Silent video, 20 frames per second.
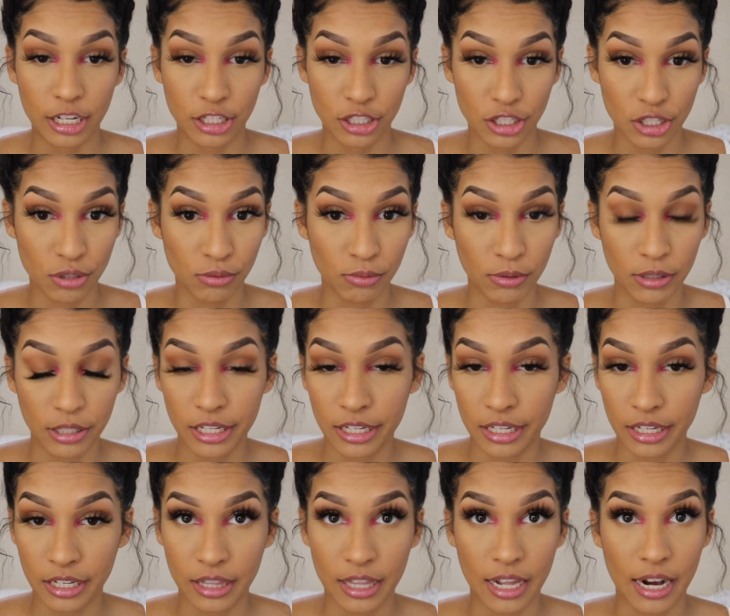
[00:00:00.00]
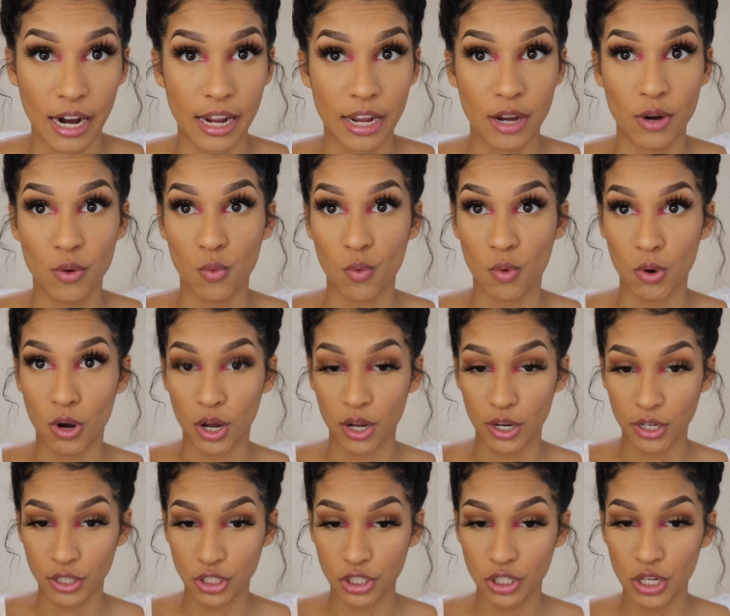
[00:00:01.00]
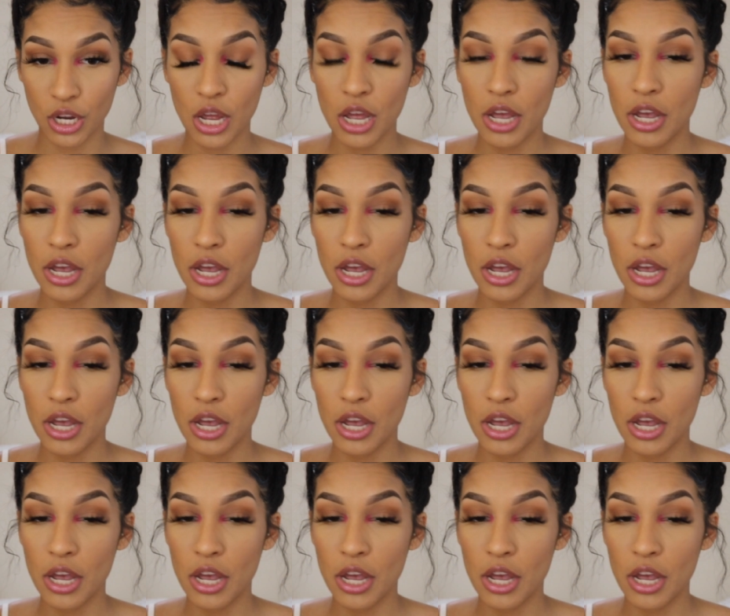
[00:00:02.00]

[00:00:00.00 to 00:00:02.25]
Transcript: edges really good that I can watch,